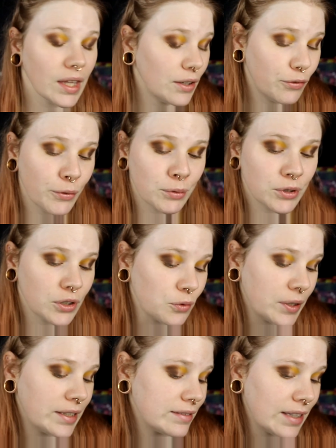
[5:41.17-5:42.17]
if you want the
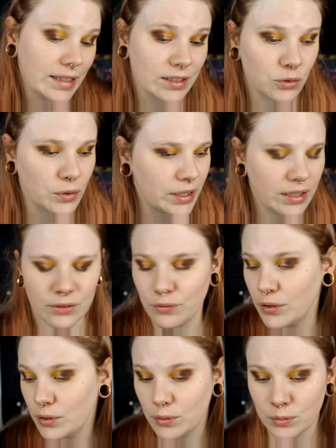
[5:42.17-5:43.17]
green, take the green.
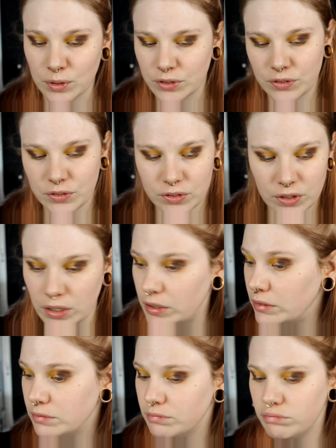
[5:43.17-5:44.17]
If you want
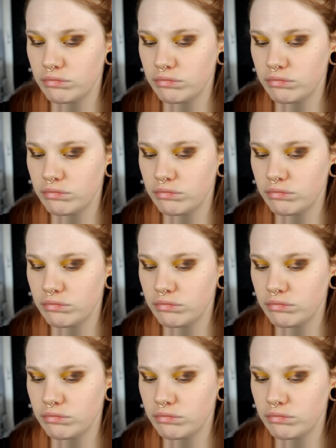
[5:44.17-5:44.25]
uh,